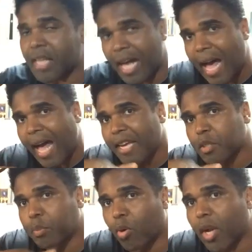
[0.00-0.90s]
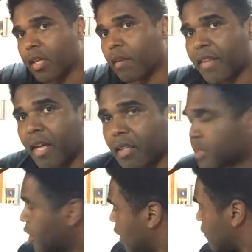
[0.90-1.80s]
is the highest point of the
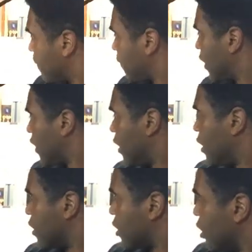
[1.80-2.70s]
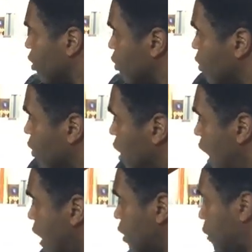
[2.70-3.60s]
LSA. So
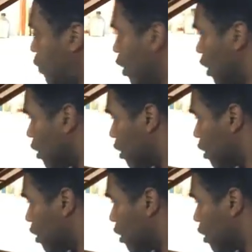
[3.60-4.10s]
I'm going to put